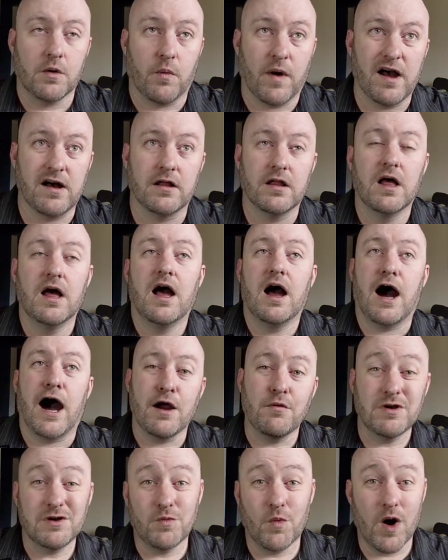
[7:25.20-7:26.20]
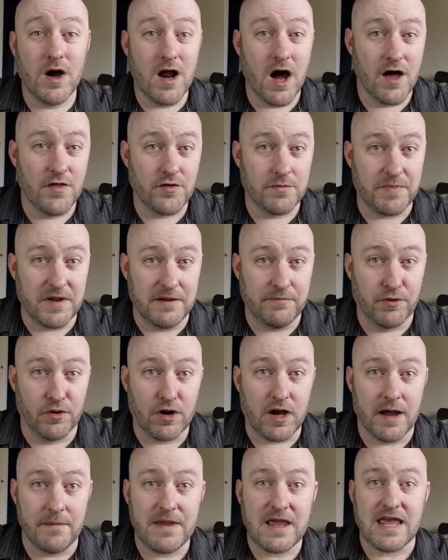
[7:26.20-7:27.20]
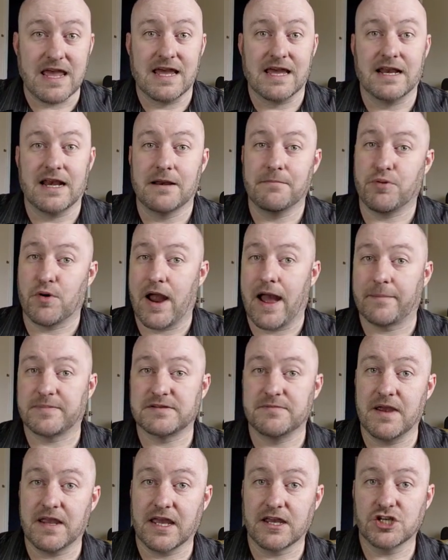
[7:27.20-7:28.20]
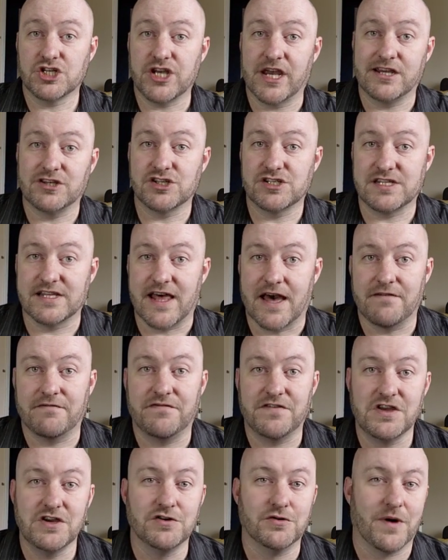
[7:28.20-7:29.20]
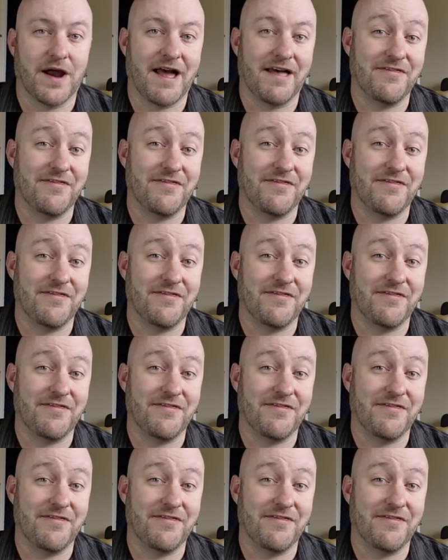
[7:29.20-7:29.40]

Well, I wouldn't want other people coming in and perhaps making changes to that view,